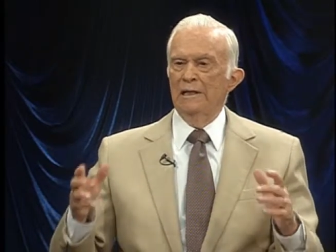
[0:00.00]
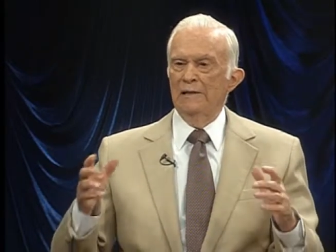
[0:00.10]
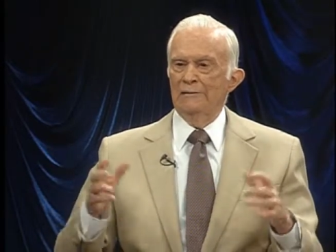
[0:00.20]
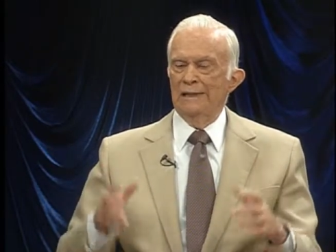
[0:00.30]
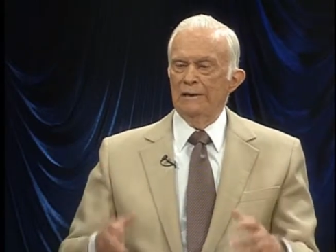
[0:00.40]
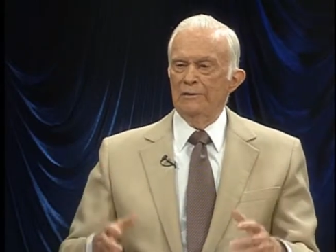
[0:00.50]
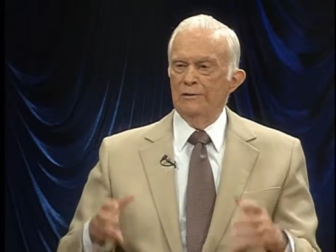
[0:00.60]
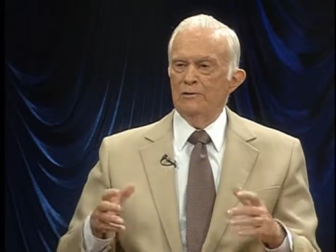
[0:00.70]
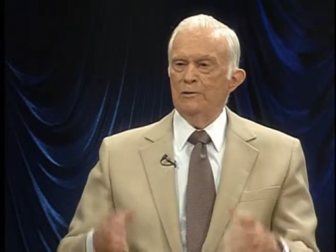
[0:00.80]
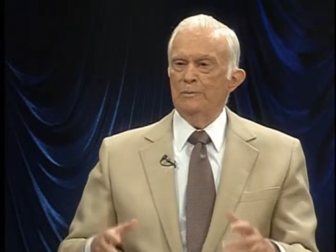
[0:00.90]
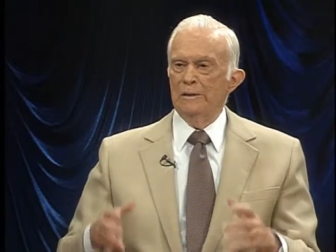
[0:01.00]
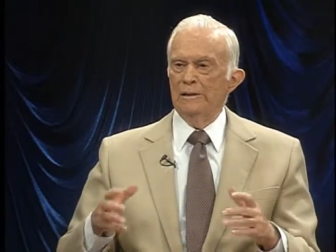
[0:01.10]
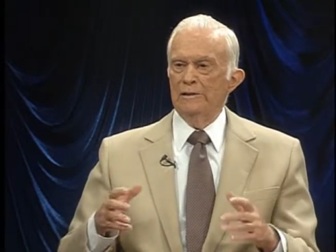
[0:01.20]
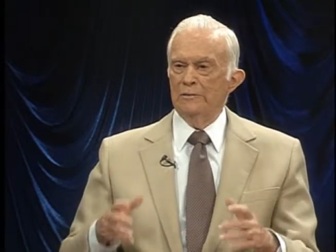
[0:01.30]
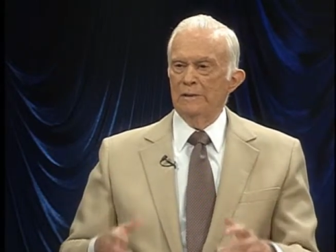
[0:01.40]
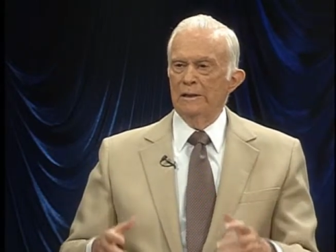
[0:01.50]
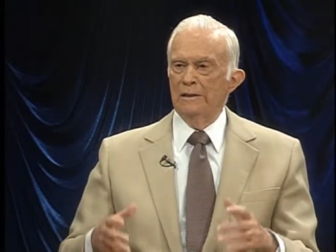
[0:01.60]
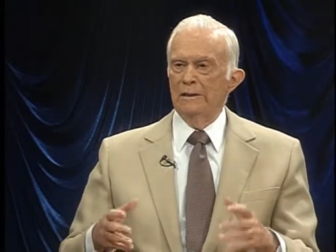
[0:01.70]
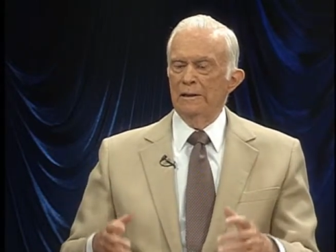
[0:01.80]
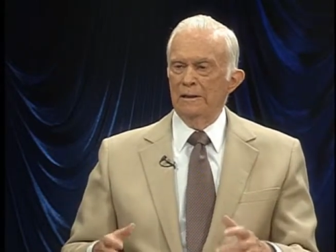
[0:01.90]
of how the 2 parties really
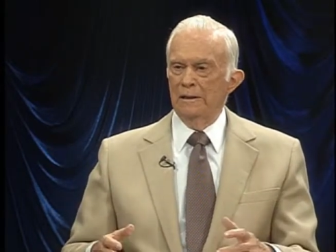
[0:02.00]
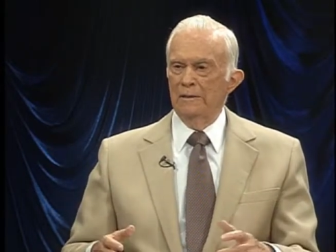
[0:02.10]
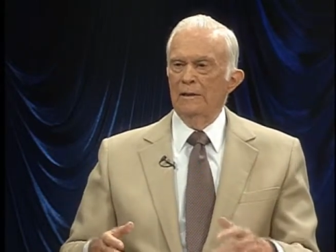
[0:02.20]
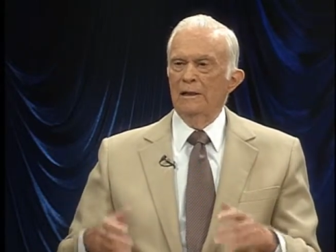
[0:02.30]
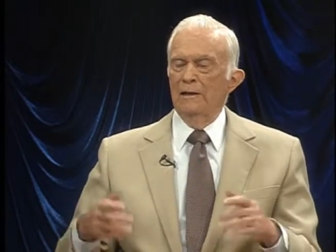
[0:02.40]
got along